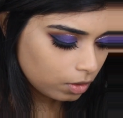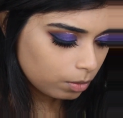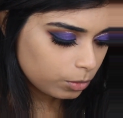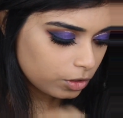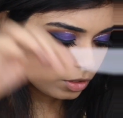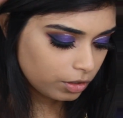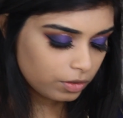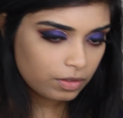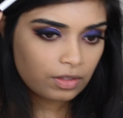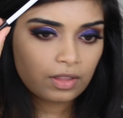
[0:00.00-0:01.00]
I'm just gonna
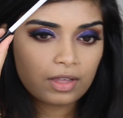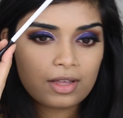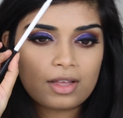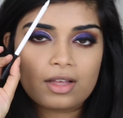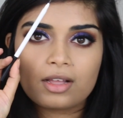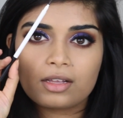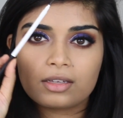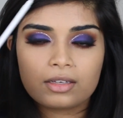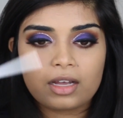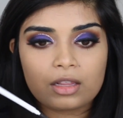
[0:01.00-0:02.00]
use
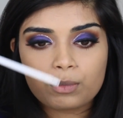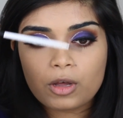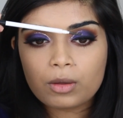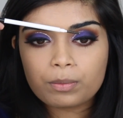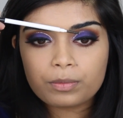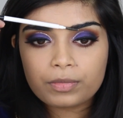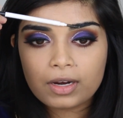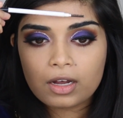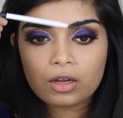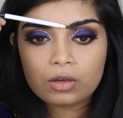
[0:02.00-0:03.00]
the ColourPop
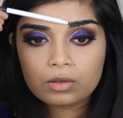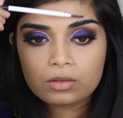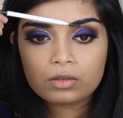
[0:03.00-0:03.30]
Brow